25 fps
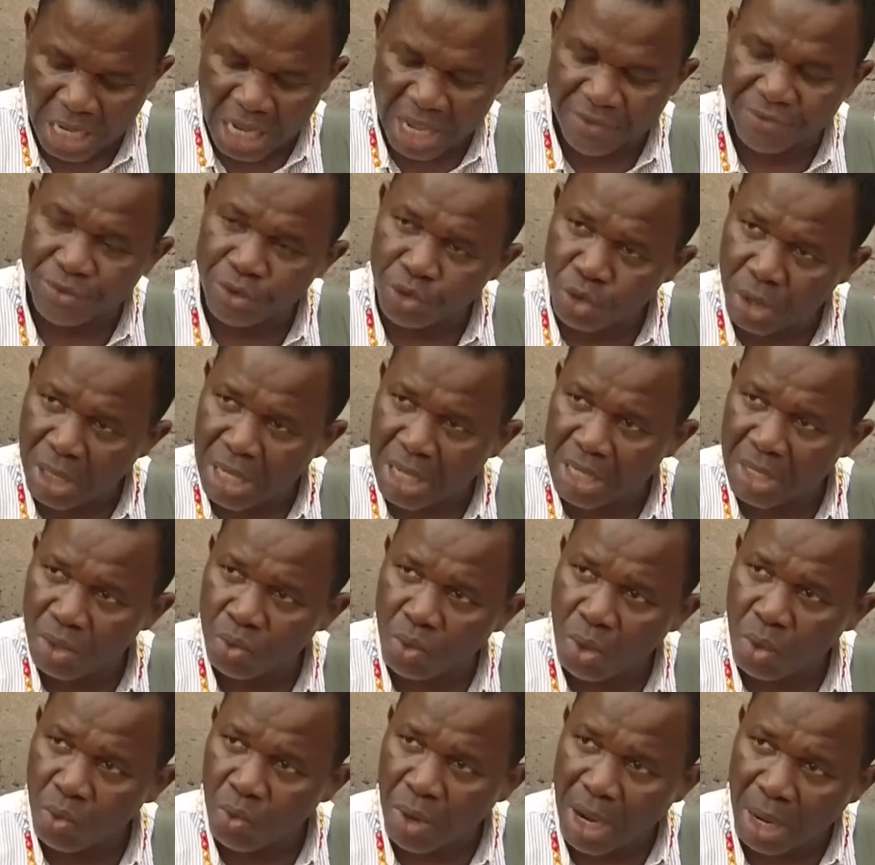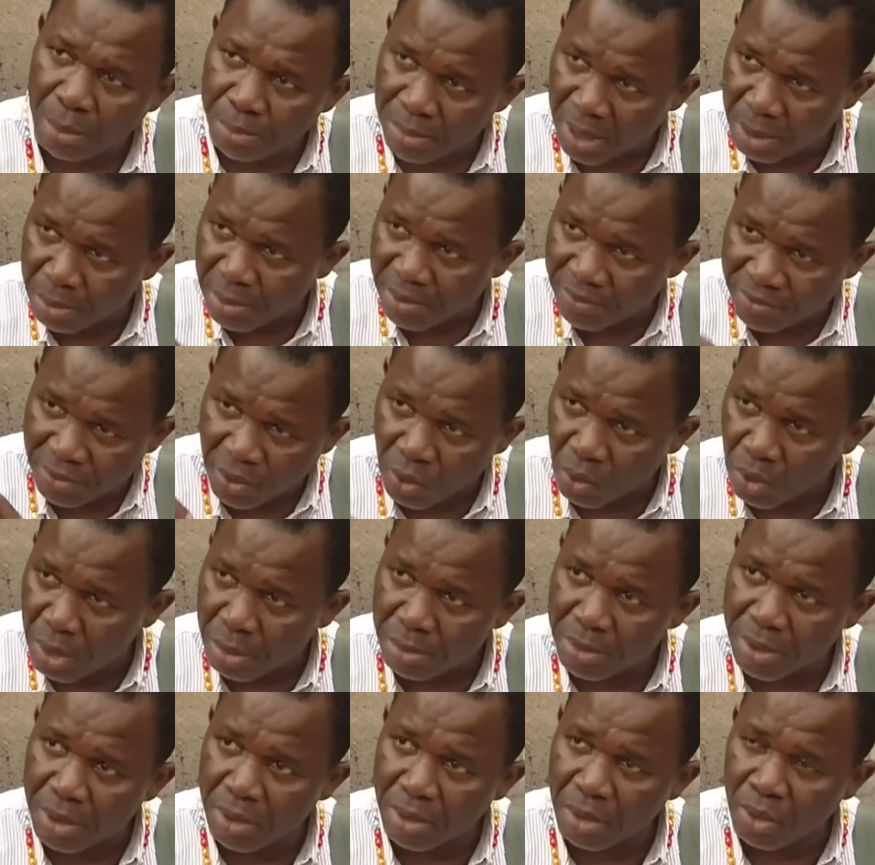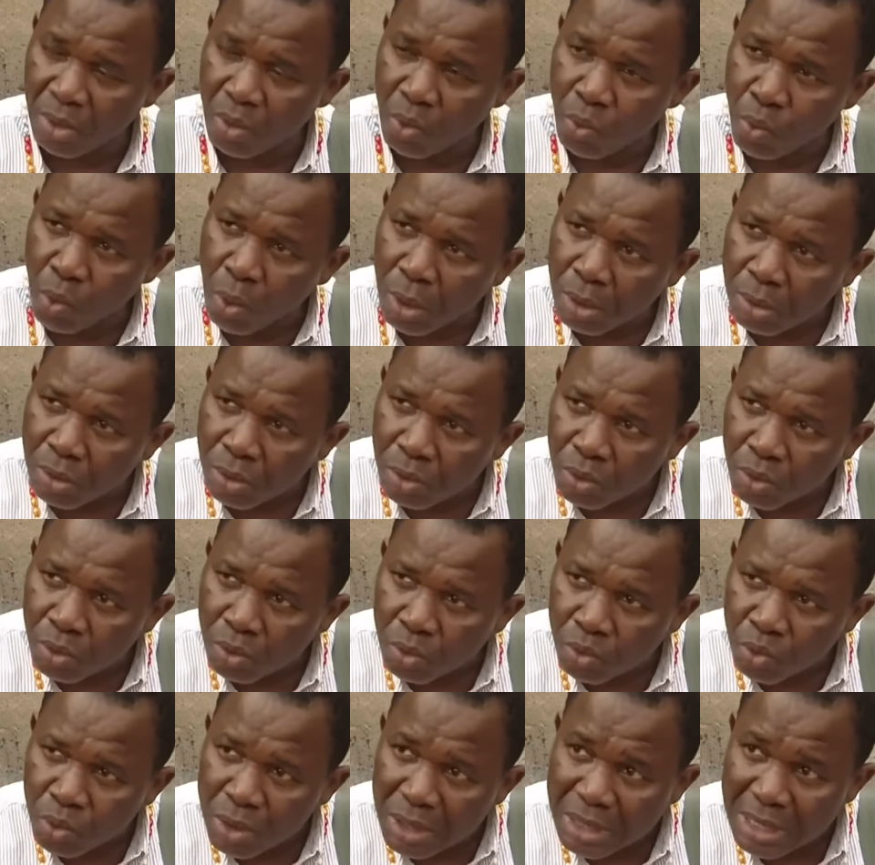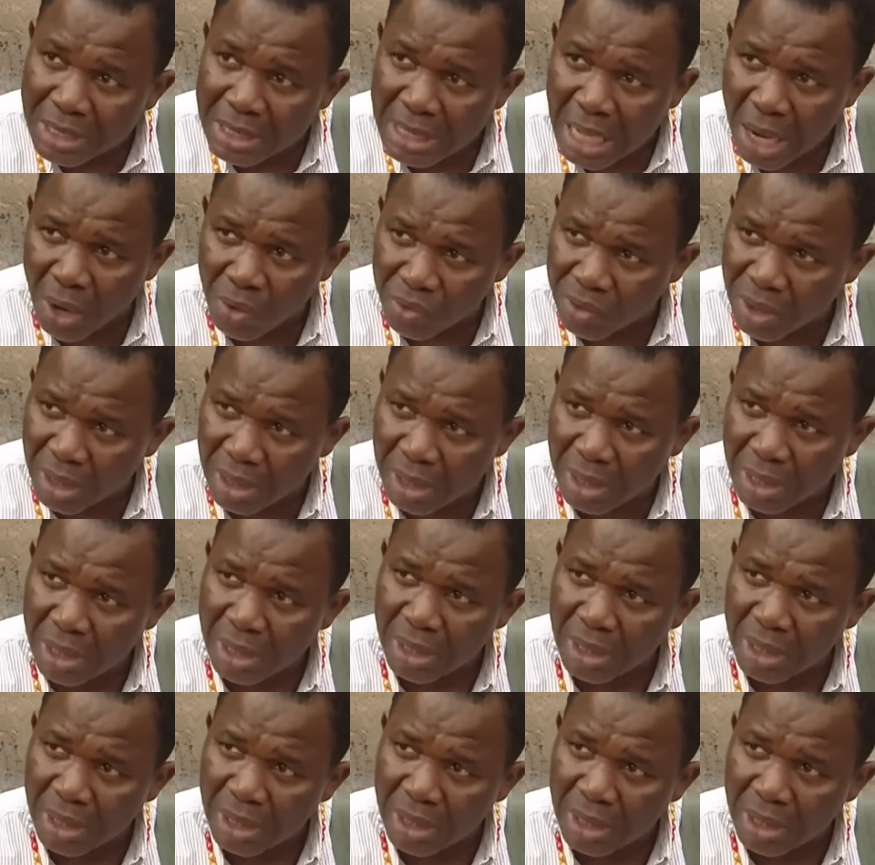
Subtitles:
If you join on the one where I bring before, we'll be 120,000.